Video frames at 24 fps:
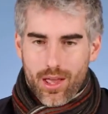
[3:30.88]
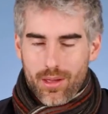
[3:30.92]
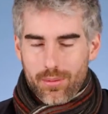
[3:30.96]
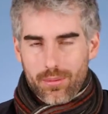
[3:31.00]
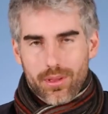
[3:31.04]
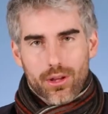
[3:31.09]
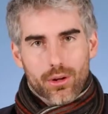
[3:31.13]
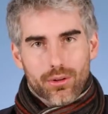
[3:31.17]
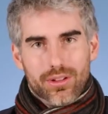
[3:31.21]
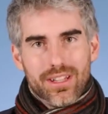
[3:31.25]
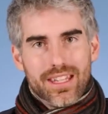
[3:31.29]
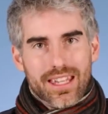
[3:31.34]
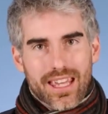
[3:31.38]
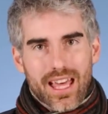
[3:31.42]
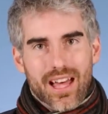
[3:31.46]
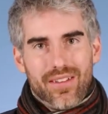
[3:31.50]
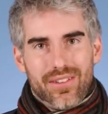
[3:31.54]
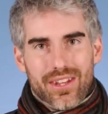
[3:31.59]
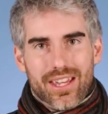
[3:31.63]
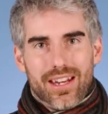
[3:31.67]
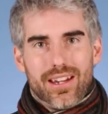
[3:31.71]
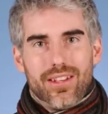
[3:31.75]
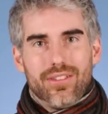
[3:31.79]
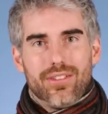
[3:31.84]
And the only
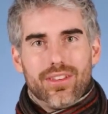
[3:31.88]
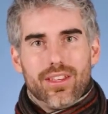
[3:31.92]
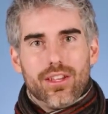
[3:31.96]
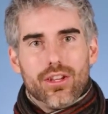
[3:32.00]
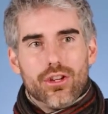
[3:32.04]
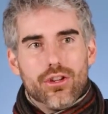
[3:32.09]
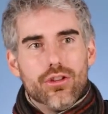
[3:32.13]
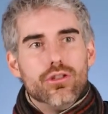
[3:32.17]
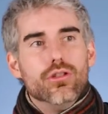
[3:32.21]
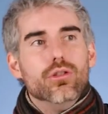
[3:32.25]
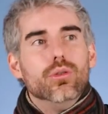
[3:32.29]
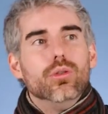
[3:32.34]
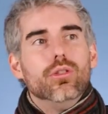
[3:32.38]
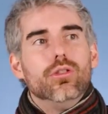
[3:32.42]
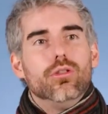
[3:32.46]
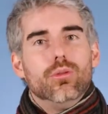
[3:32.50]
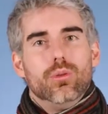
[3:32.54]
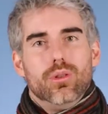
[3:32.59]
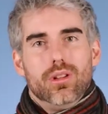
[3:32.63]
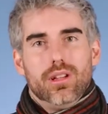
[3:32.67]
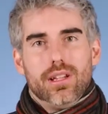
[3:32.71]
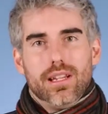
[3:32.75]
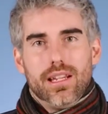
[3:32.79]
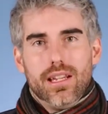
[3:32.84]
caveat is,
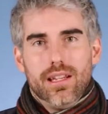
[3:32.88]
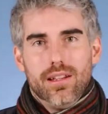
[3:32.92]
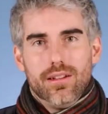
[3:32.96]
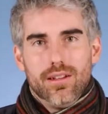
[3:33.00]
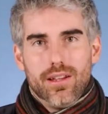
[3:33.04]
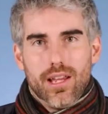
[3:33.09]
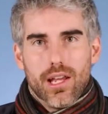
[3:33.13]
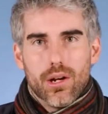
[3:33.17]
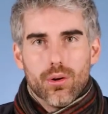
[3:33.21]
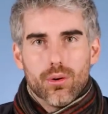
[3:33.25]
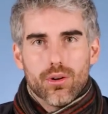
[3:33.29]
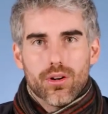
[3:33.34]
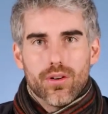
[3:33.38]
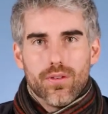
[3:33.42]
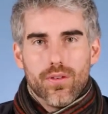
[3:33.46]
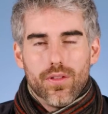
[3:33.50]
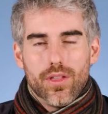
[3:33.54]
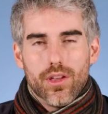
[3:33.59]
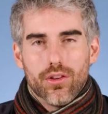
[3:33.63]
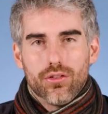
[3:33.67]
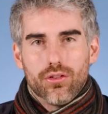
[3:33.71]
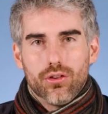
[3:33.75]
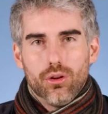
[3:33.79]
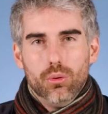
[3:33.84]
usually, in order for
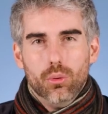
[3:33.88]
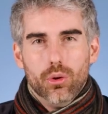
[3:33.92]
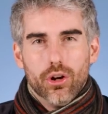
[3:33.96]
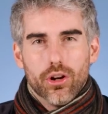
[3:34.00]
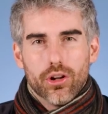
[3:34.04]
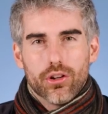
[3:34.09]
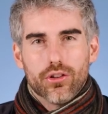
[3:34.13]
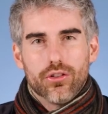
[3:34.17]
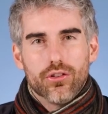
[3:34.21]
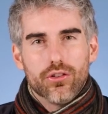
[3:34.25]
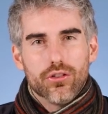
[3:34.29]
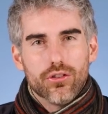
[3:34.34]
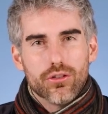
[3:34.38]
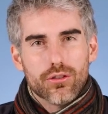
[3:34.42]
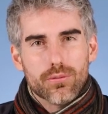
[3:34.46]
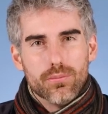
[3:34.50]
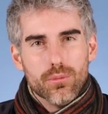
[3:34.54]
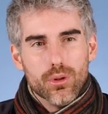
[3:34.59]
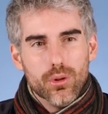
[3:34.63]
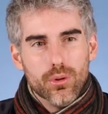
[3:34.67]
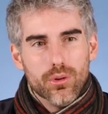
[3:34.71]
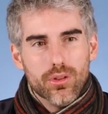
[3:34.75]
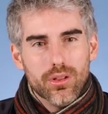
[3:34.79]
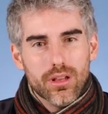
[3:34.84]
this to work
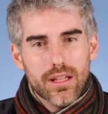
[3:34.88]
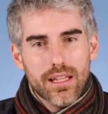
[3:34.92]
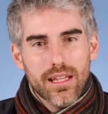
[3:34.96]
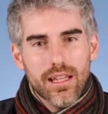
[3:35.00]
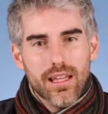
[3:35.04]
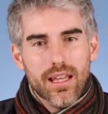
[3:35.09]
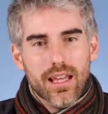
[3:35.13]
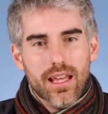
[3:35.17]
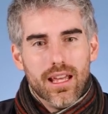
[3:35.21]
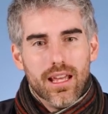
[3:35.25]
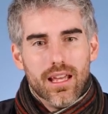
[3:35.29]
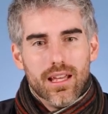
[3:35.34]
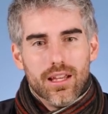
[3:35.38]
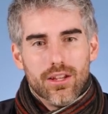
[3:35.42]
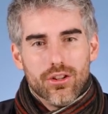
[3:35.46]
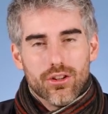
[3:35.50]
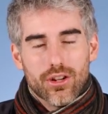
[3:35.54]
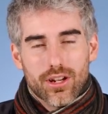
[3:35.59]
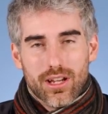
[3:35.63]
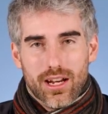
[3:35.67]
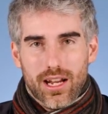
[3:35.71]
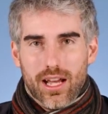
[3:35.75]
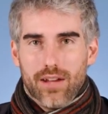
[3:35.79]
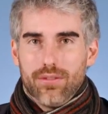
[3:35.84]
smoothly,
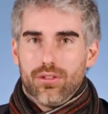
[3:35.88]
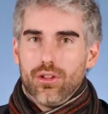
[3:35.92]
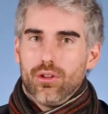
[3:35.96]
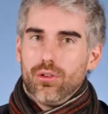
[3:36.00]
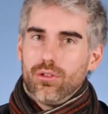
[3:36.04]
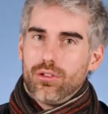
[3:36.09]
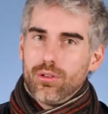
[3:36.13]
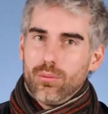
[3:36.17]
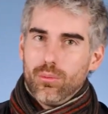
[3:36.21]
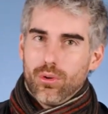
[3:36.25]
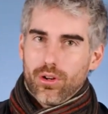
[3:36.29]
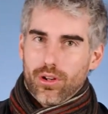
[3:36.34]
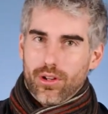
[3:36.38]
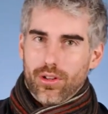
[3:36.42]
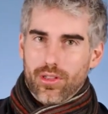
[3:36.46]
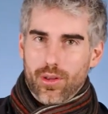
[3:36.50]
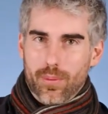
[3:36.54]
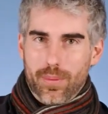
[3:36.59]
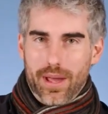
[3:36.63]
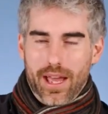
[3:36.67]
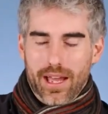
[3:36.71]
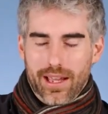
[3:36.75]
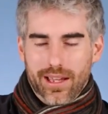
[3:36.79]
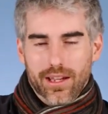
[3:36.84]
you're going to have to do some work on
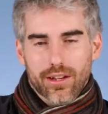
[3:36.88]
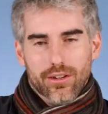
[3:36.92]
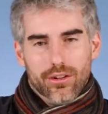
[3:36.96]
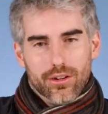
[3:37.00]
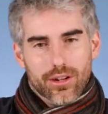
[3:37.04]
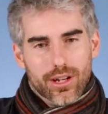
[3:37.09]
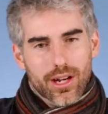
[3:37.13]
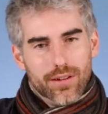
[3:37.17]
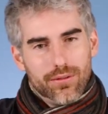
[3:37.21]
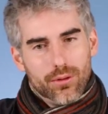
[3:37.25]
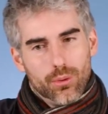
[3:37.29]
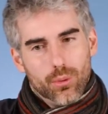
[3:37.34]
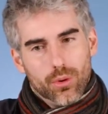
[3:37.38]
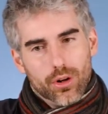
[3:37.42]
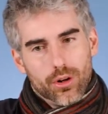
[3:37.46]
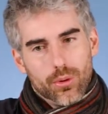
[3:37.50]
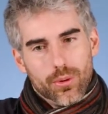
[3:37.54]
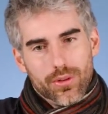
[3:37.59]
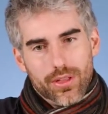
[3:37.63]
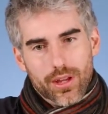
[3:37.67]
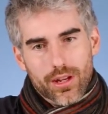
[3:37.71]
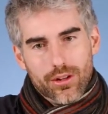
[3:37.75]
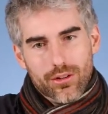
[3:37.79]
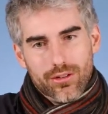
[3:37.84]
the back end. You're going to have to work
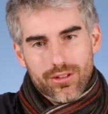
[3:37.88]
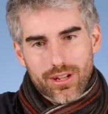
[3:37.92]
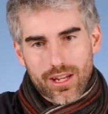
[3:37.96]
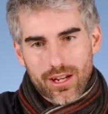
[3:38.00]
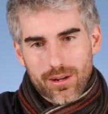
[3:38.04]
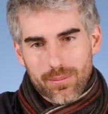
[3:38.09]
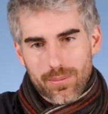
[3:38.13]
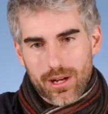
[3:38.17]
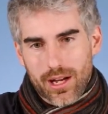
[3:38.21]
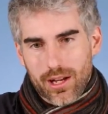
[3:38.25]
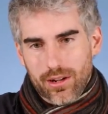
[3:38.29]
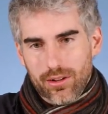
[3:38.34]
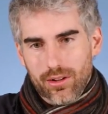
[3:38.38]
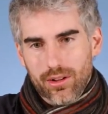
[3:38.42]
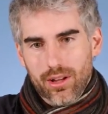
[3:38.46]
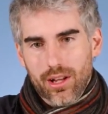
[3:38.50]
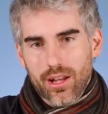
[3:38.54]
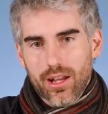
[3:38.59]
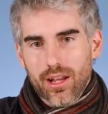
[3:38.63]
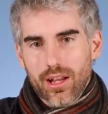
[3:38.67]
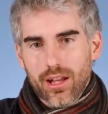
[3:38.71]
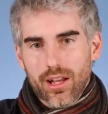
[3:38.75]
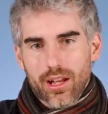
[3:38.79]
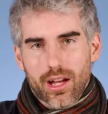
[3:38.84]
within your data model.
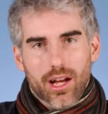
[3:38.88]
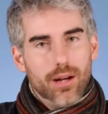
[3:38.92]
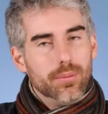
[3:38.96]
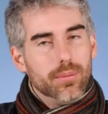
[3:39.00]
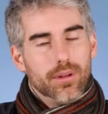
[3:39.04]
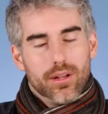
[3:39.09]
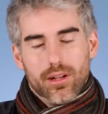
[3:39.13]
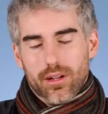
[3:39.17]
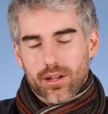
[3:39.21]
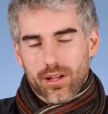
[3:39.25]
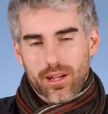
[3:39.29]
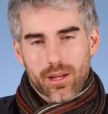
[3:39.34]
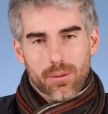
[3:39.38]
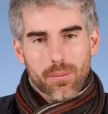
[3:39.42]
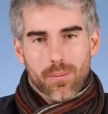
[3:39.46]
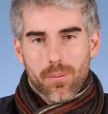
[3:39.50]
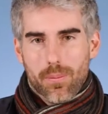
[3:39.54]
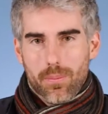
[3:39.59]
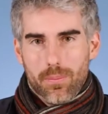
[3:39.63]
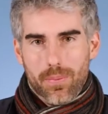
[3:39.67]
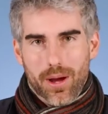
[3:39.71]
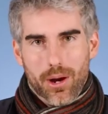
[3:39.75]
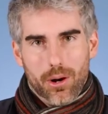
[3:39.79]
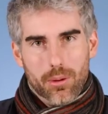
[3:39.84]

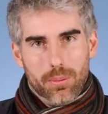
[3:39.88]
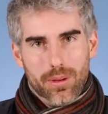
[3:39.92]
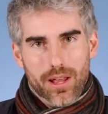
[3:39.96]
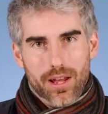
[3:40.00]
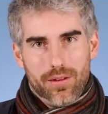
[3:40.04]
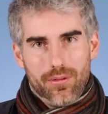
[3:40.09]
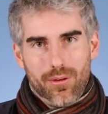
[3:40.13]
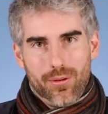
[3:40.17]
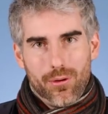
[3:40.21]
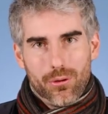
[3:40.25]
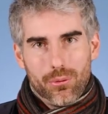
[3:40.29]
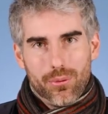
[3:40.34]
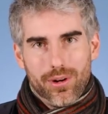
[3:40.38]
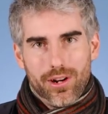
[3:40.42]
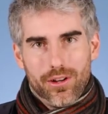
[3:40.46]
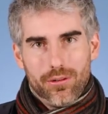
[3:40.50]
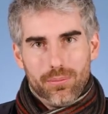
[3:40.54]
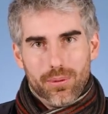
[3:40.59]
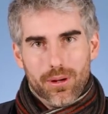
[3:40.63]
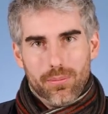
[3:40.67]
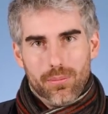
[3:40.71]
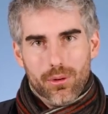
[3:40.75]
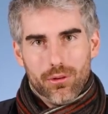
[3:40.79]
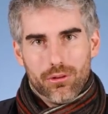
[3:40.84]
Again, Power Platform is where I
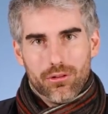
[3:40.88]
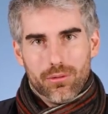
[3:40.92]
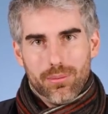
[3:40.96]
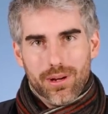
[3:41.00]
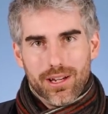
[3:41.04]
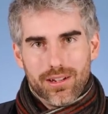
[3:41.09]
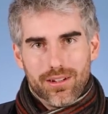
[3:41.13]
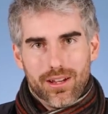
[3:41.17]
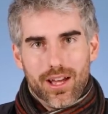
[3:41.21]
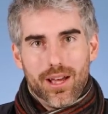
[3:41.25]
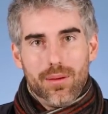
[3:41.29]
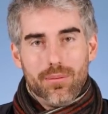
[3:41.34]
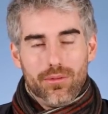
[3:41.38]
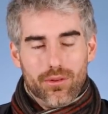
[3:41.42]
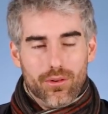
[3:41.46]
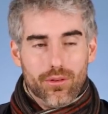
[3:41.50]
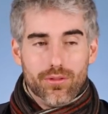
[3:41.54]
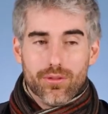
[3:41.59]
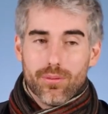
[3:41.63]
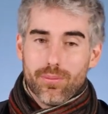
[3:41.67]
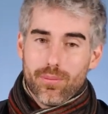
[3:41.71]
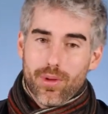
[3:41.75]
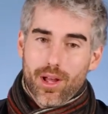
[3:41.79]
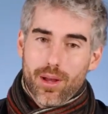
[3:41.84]
spend most of my time. So
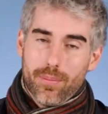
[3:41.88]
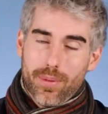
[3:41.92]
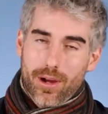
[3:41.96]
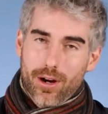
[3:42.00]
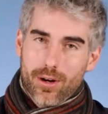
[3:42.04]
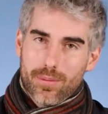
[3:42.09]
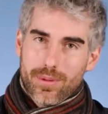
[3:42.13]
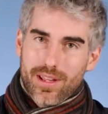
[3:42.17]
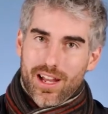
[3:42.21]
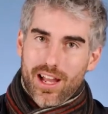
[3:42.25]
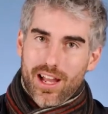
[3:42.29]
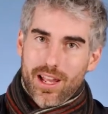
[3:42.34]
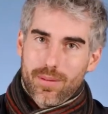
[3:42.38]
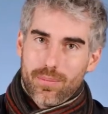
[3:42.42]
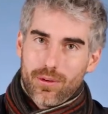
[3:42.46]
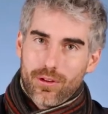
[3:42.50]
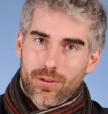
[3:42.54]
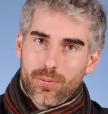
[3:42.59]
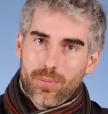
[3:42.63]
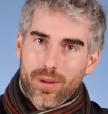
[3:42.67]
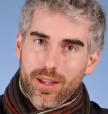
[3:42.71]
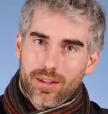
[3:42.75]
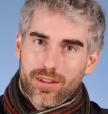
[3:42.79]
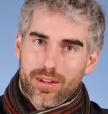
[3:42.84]
from a Power BI
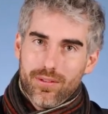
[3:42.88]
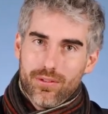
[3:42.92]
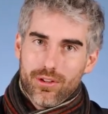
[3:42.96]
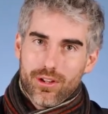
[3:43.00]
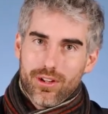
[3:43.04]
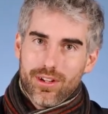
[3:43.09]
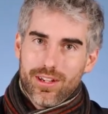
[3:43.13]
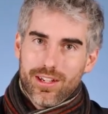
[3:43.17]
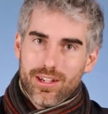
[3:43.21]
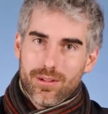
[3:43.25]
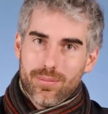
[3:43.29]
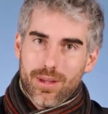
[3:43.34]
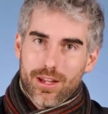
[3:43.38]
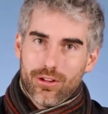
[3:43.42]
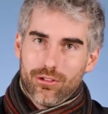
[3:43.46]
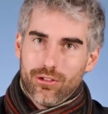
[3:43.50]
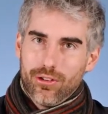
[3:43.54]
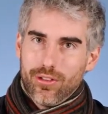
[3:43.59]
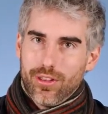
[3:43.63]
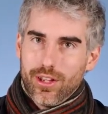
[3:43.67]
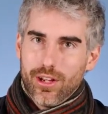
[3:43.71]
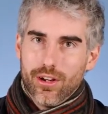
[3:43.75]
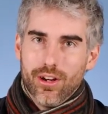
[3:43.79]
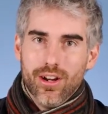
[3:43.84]
perspective, you're going to need to make
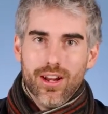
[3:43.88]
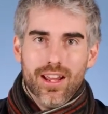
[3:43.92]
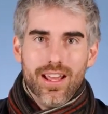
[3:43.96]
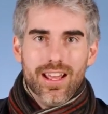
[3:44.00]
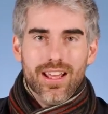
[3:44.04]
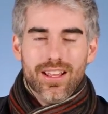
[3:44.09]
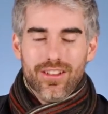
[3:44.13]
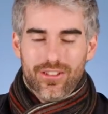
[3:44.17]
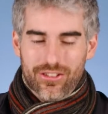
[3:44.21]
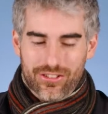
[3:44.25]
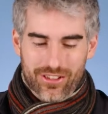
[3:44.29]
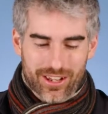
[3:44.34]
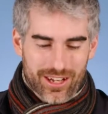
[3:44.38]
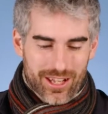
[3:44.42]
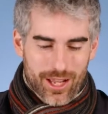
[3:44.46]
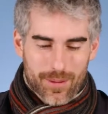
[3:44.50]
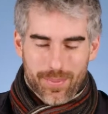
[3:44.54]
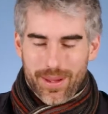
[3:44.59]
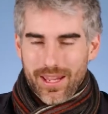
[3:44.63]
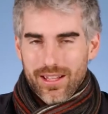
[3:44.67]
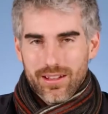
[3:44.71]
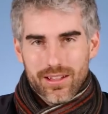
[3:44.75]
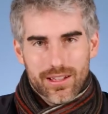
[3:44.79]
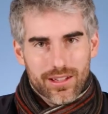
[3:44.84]
sure that you're setting up
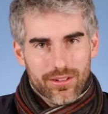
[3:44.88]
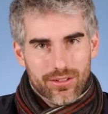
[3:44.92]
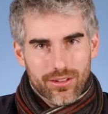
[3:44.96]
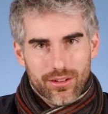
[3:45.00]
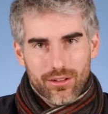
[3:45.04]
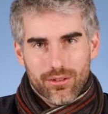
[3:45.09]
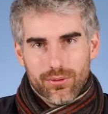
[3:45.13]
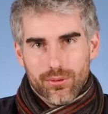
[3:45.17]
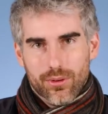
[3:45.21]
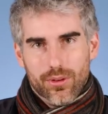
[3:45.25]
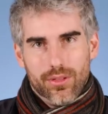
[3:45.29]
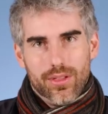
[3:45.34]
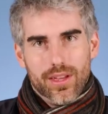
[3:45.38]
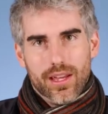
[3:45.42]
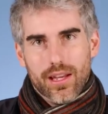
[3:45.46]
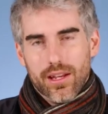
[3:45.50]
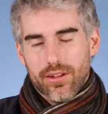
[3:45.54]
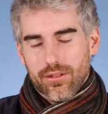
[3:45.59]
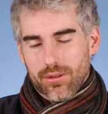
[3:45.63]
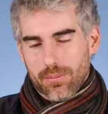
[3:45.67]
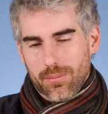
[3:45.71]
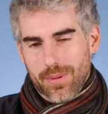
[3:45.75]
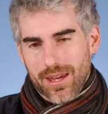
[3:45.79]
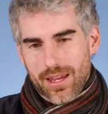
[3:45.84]
aliases for
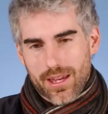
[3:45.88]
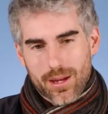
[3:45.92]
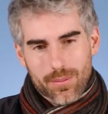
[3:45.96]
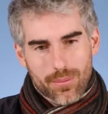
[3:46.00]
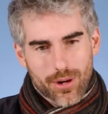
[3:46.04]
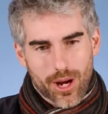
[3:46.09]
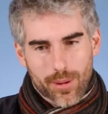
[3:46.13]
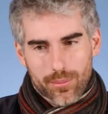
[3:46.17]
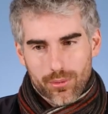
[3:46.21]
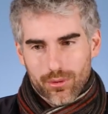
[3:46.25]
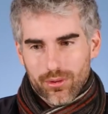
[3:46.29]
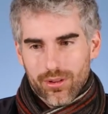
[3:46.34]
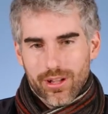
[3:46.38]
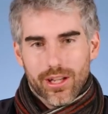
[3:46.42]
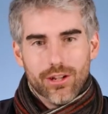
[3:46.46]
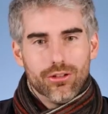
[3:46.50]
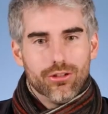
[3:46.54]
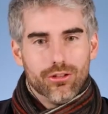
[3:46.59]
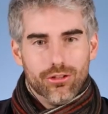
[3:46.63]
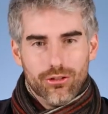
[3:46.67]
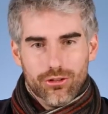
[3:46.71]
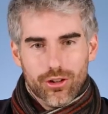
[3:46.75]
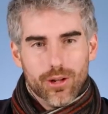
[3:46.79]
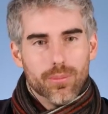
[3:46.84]
things and making proper
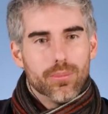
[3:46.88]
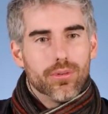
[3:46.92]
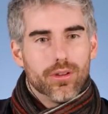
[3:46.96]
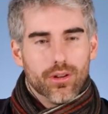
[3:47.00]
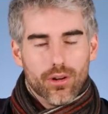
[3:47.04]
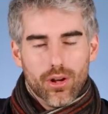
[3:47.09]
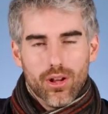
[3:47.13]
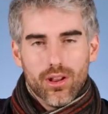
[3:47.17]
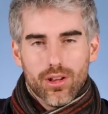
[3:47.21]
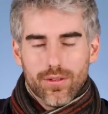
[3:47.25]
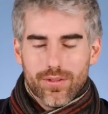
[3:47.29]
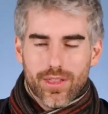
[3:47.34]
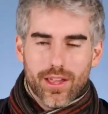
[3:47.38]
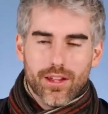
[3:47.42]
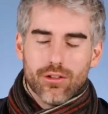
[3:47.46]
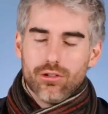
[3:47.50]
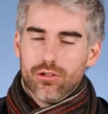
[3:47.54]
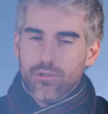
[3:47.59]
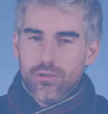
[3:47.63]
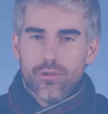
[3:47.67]
relationships and all of that.